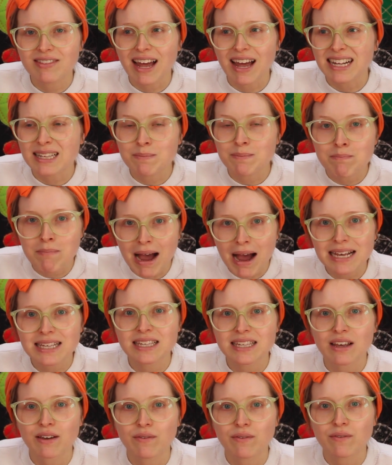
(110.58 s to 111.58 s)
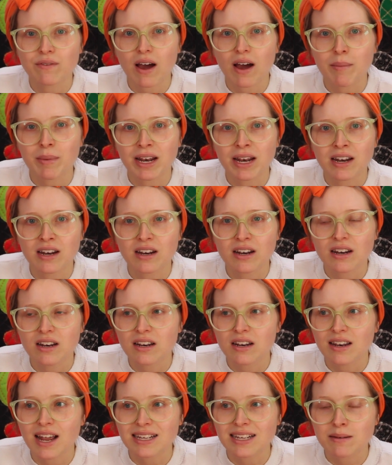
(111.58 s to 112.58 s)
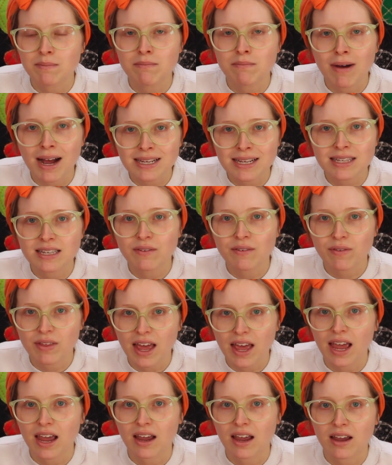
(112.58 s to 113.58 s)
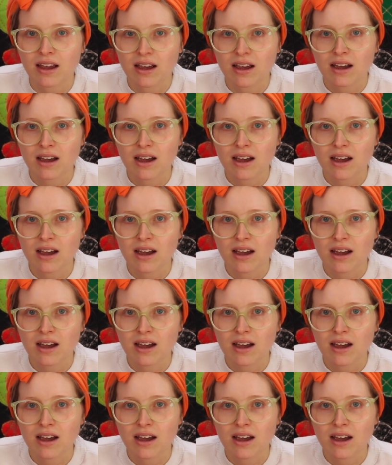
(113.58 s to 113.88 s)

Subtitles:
That's massive. I mean, that's a massive thing.